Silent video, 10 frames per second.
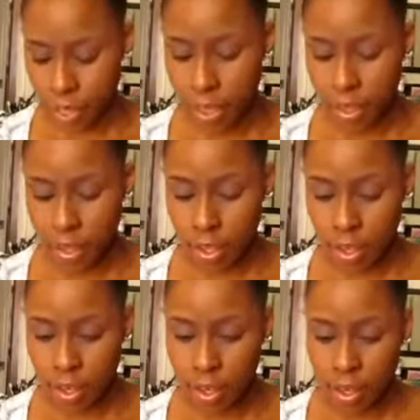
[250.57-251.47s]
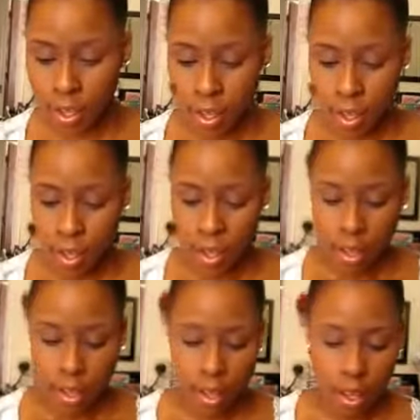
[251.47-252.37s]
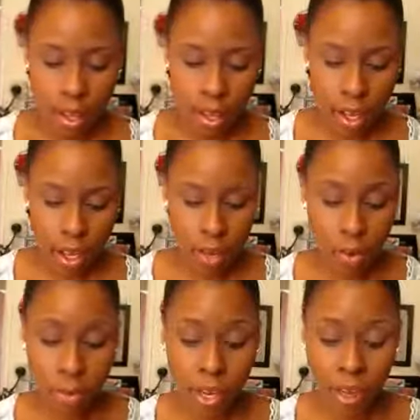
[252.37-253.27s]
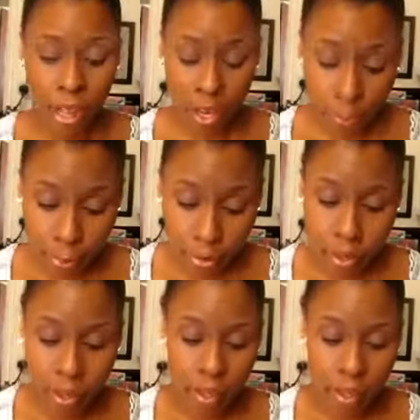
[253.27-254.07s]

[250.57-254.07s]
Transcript: And then I, on my lips,